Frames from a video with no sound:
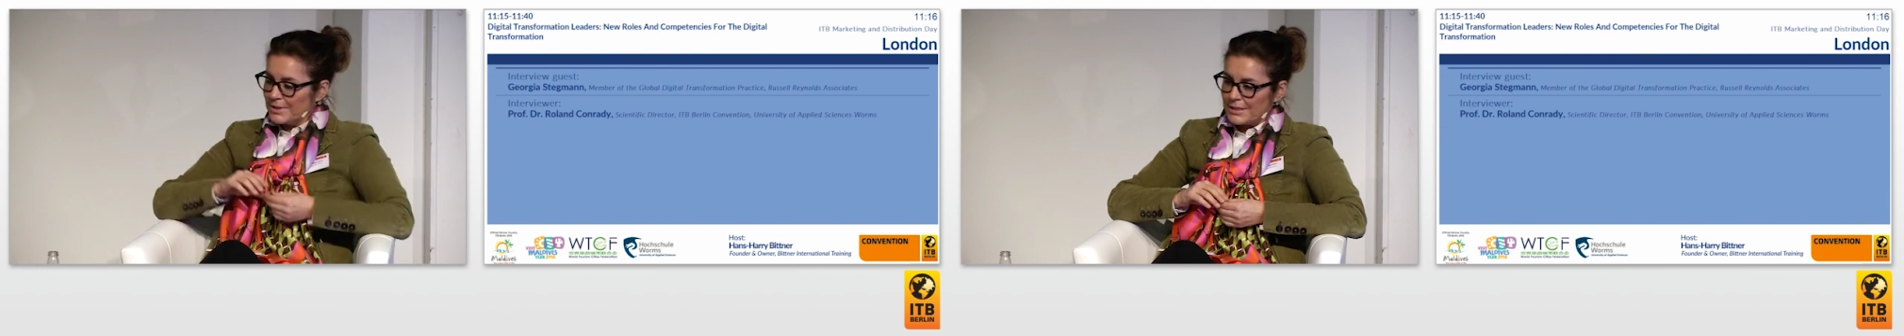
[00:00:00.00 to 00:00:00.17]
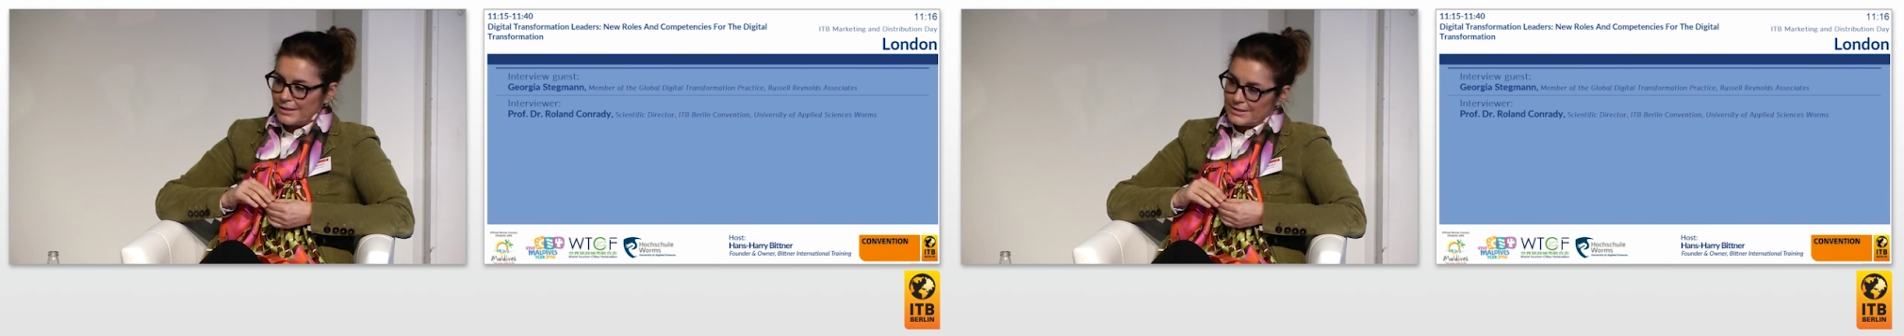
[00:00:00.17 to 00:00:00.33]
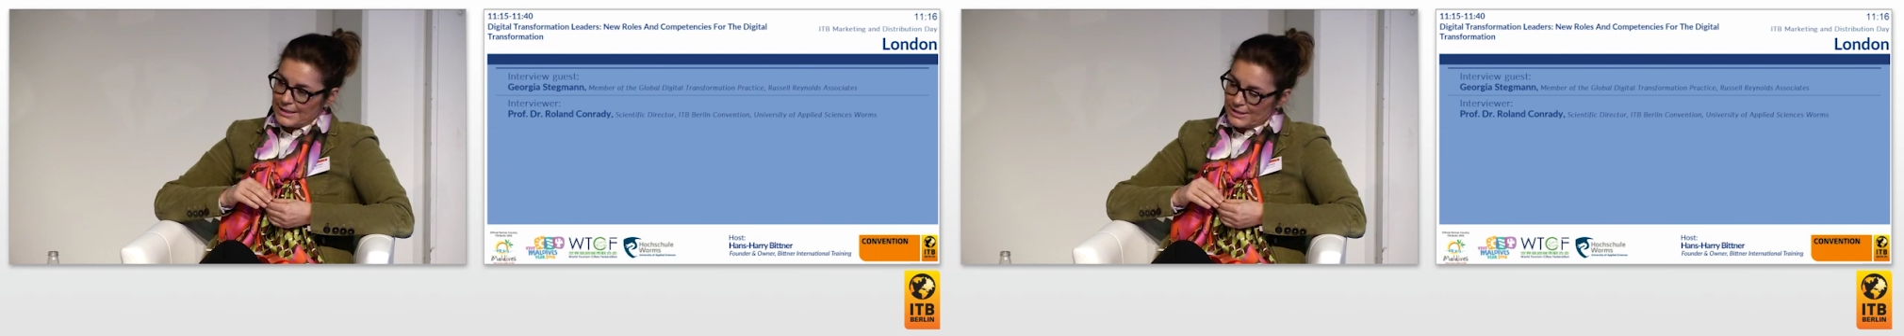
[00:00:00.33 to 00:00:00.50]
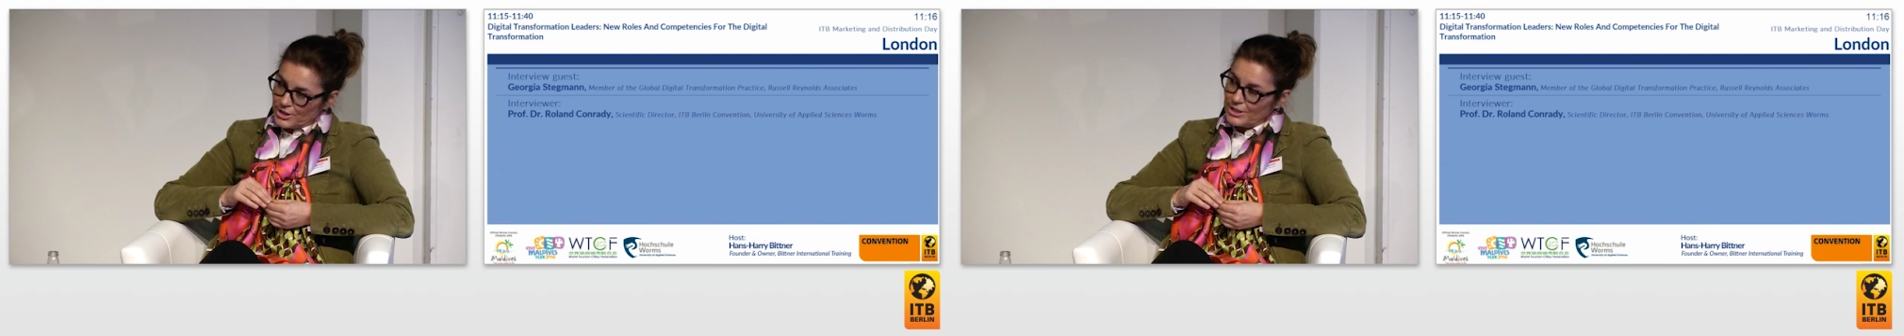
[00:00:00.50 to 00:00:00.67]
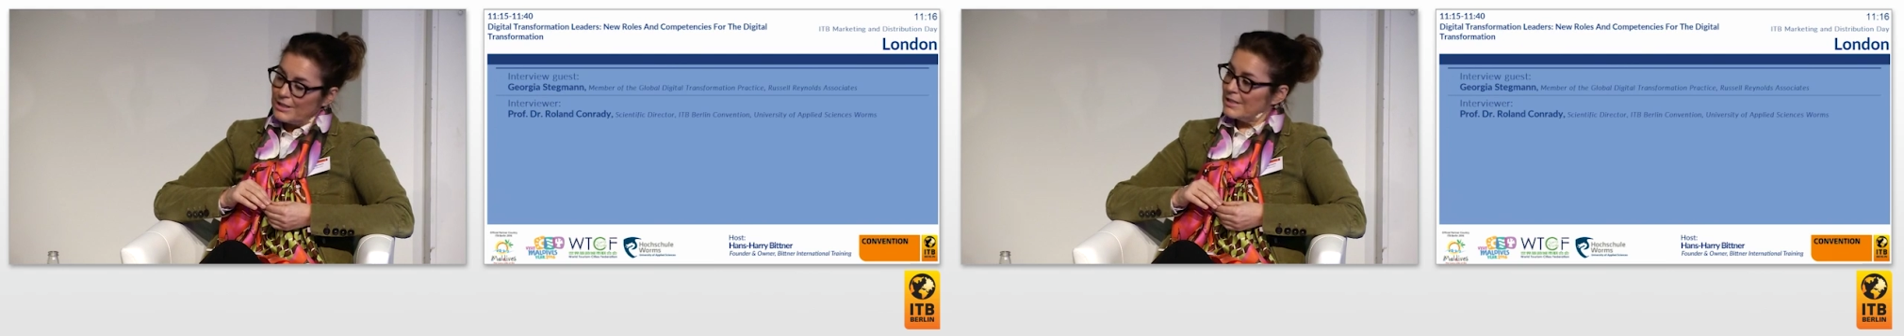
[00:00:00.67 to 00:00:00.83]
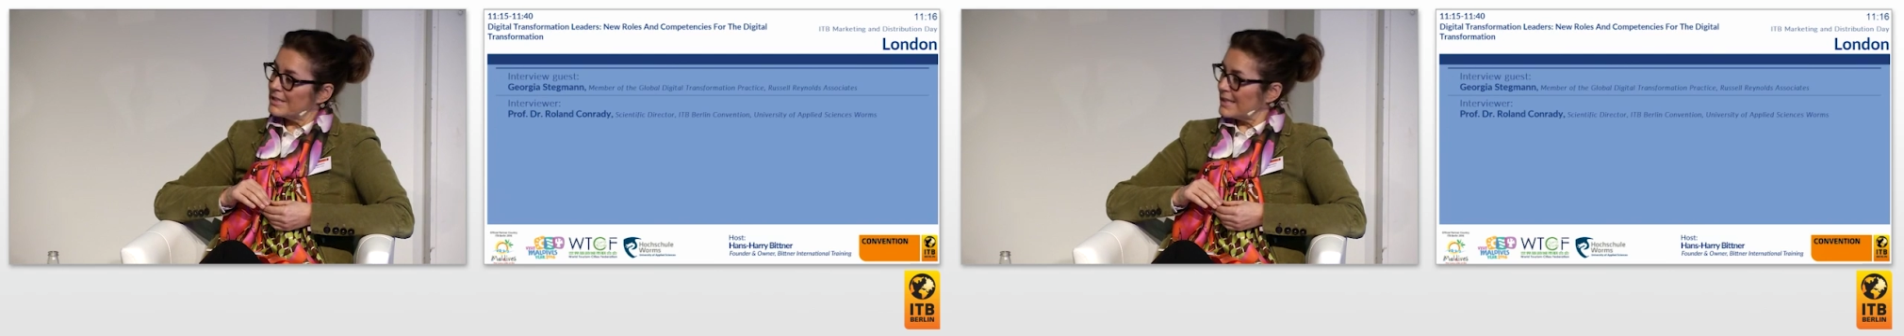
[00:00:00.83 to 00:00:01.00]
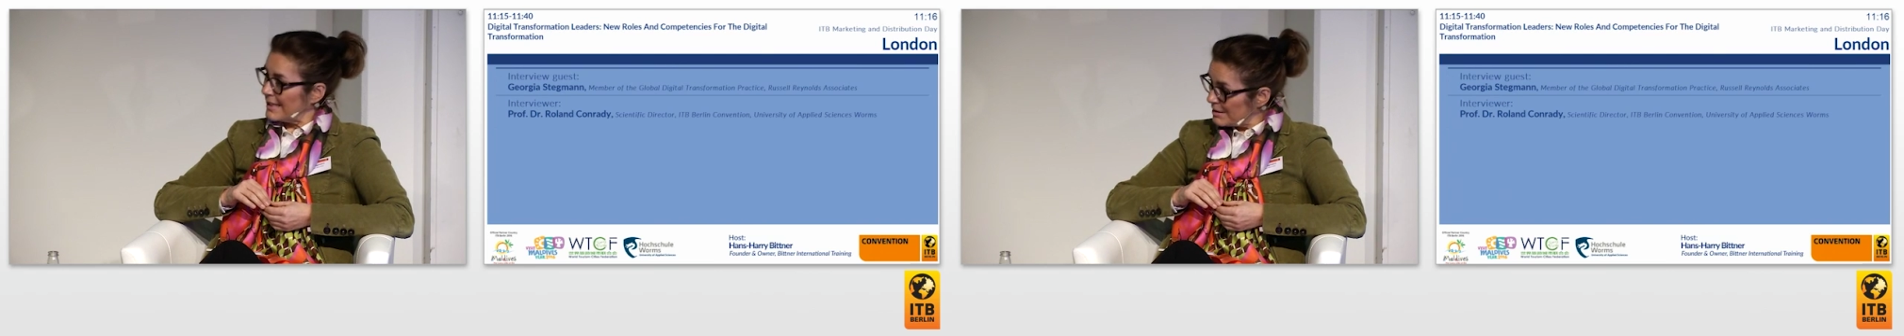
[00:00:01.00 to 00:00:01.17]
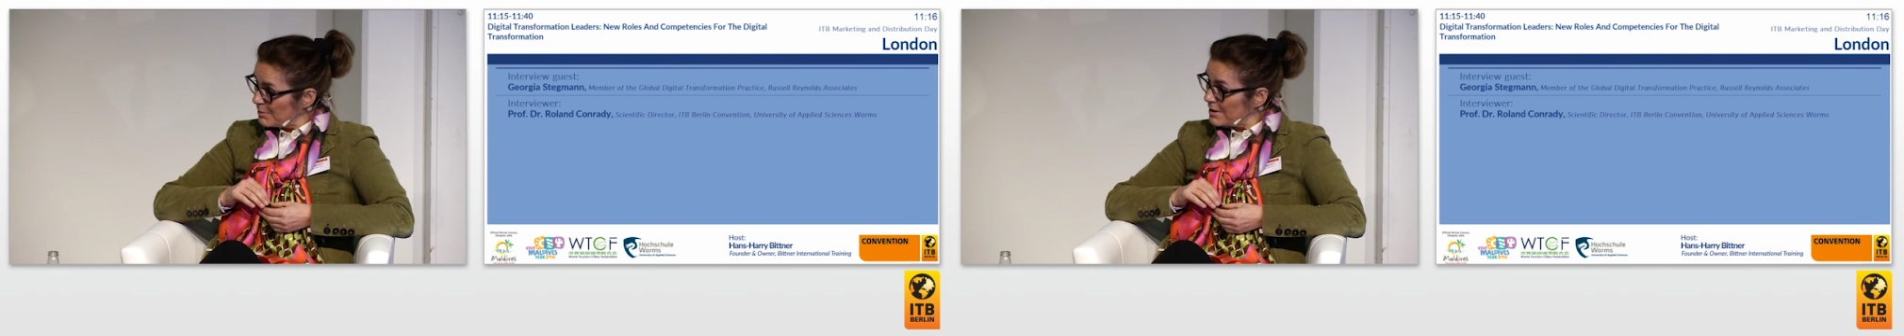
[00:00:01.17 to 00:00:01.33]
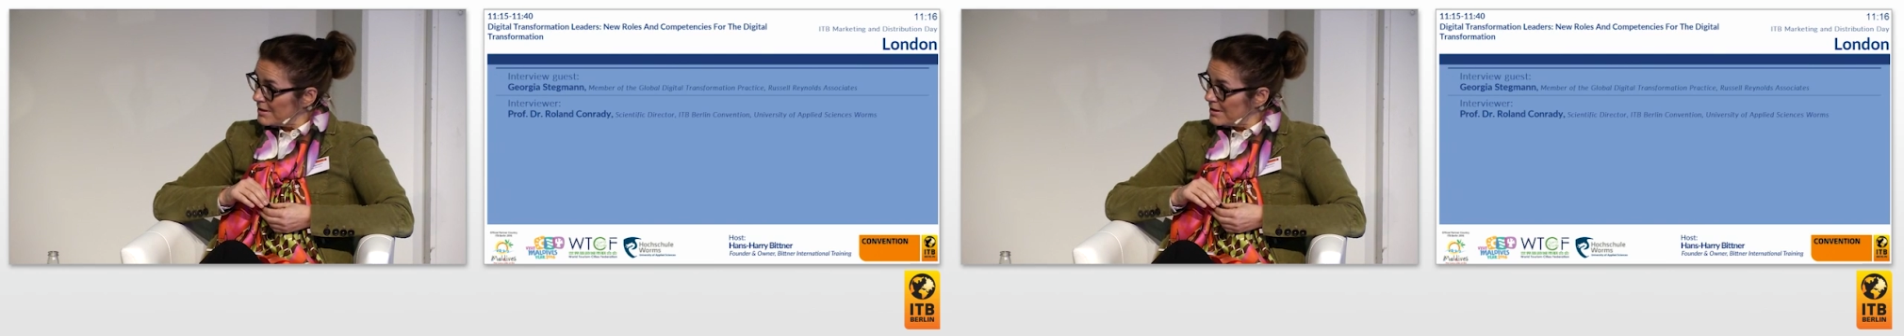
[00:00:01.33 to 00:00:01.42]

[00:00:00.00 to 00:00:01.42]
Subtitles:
As part of leadership and